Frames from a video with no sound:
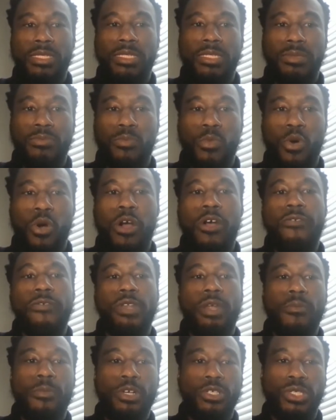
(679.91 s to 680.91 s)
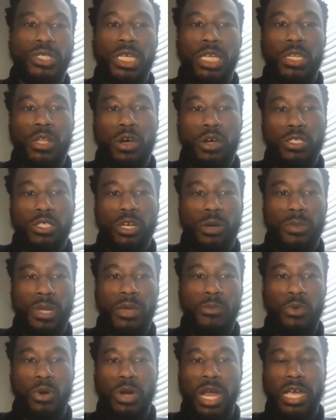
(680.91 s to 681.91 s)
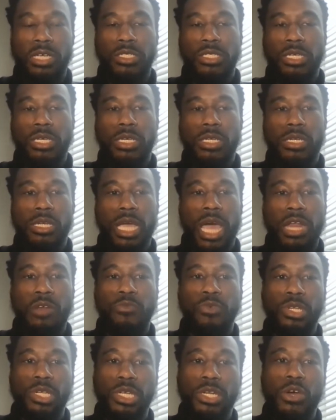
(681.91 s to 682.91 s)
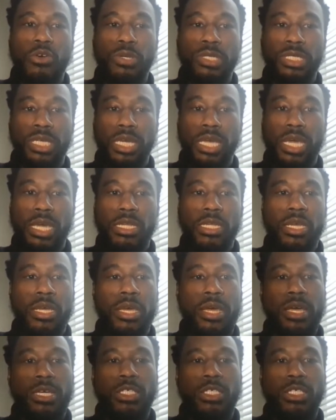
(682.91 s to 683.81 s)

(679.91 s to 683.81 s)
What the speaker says: this is more of an emergency long term that we're actually kind of really noticing in.